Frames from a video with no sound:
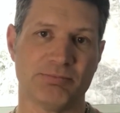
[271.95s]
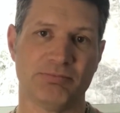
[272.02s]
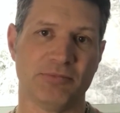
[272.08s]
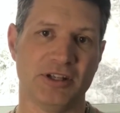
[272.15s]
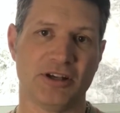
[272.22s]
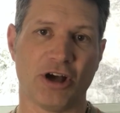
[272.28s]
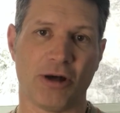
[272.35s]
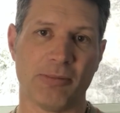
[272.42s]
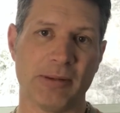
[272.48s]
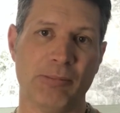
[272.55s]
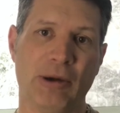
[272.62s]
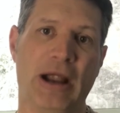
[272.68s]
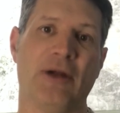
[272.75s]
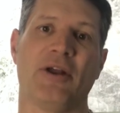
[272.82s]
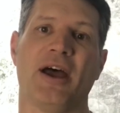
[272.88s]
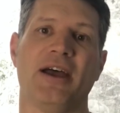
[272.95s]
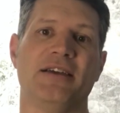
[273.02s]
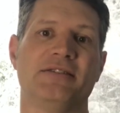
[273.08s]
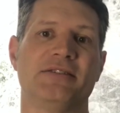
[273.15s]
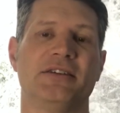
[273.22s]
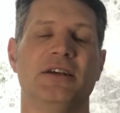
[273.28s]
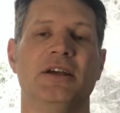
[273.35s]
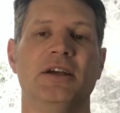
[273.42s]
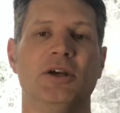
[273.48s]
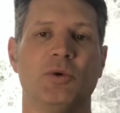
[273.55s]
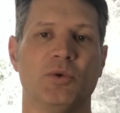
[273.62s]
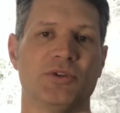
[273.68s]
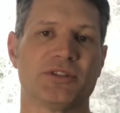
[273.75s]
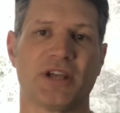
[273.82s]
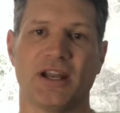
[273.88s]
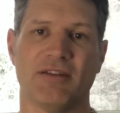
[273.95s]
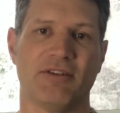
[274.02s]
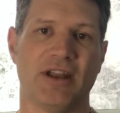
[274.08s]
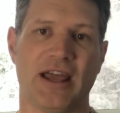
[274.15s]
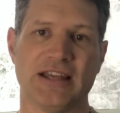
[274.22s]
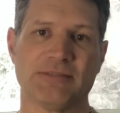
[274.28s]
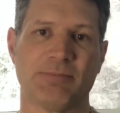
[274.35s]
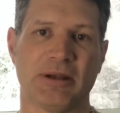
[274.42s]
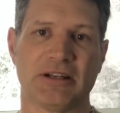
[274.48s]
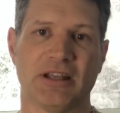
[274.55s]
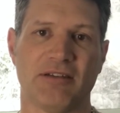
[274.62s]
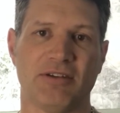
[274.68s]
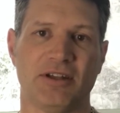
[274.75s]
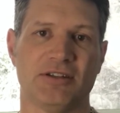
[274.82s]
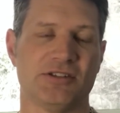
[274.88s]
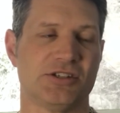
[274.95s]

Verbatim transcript: he called me brown eyes, was kind of an aspect of it.